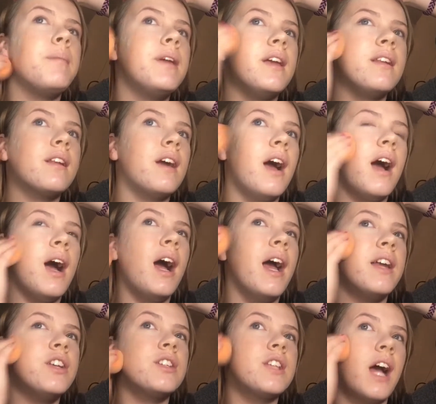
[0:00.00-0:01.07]
mean,
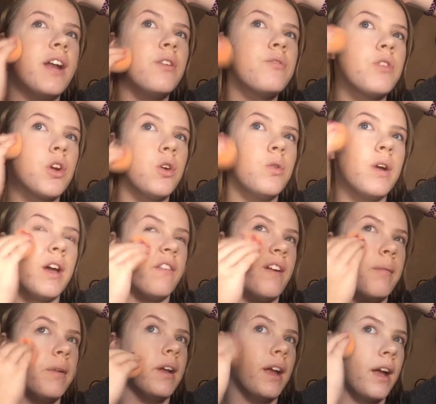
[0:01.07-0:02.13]
I don't know if
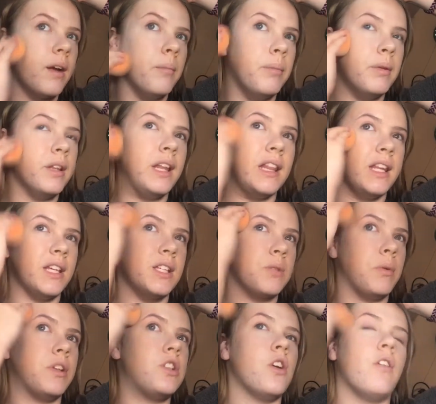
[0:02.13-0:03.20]
I'm going to completely
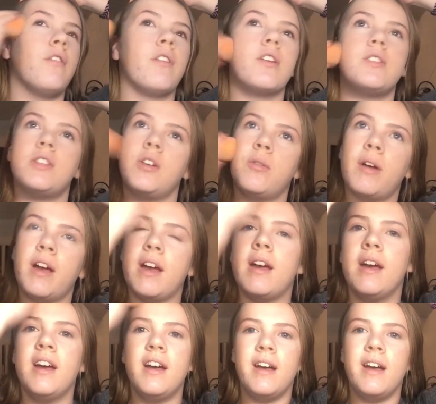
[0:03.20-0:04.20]
switch over to it.